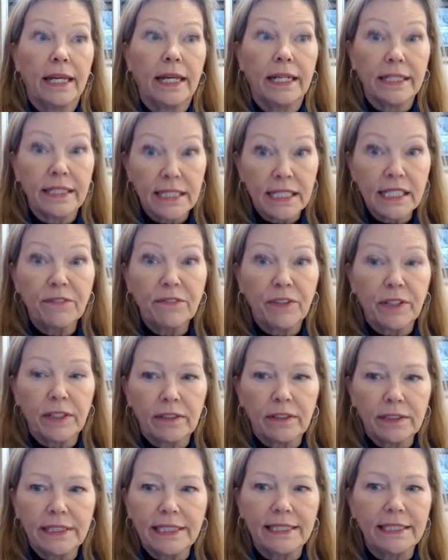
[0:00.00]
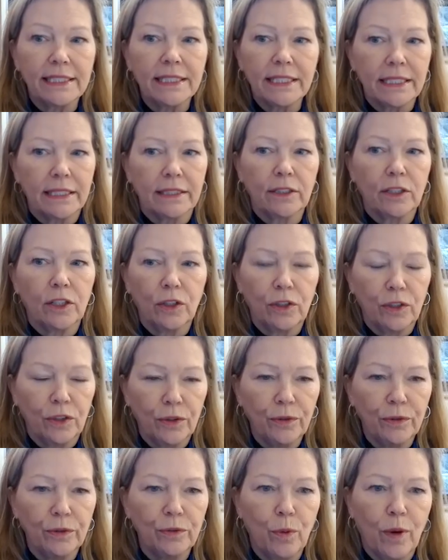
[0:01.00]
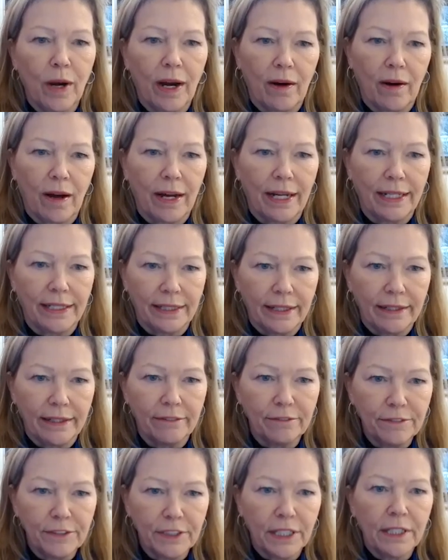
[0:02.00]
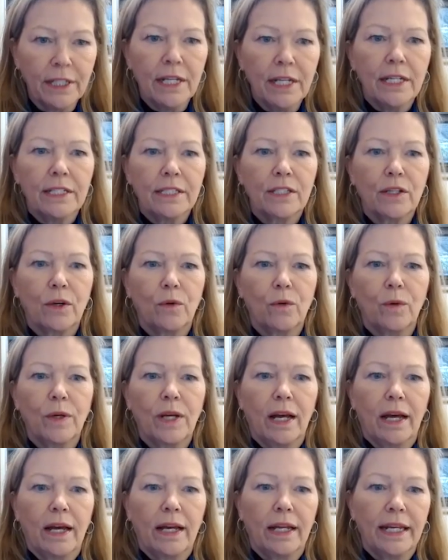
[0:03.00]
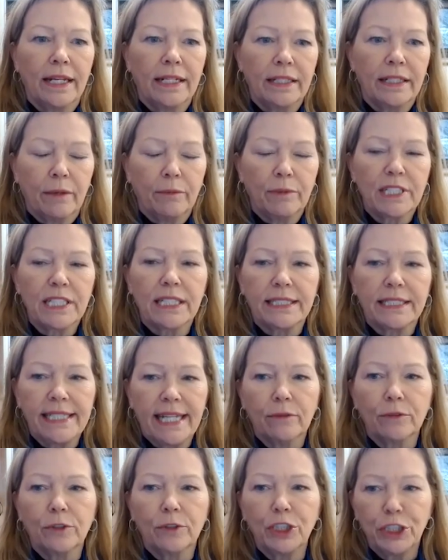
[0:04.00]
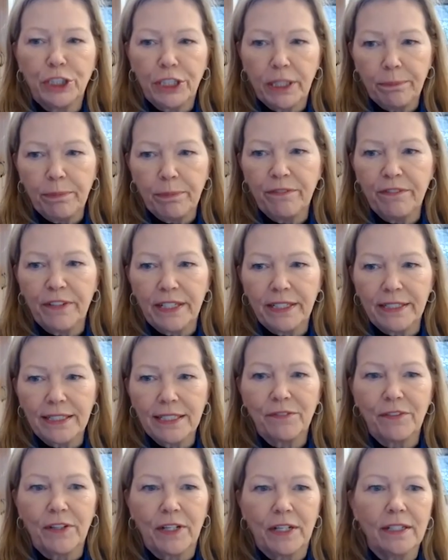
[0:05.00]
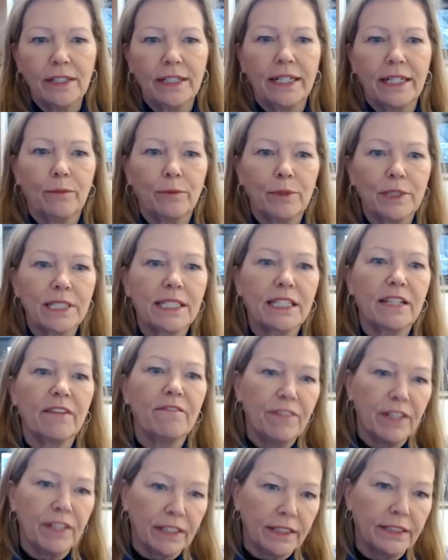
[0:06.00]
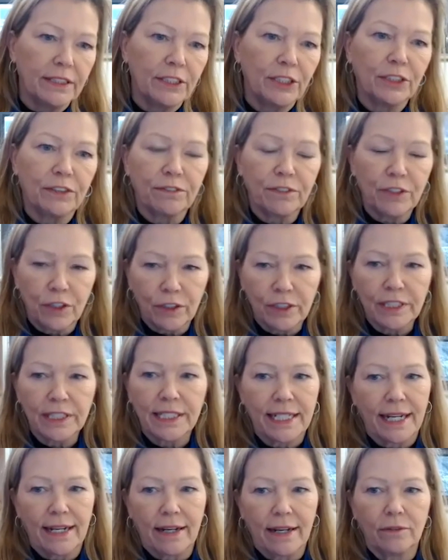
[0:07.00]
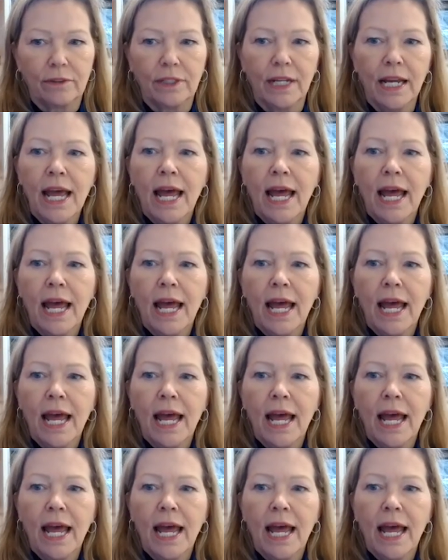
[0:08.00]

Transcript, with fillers: Innisfil didn't include where I lived. So it was the township of Innisfil, and it was the village of Cookstown.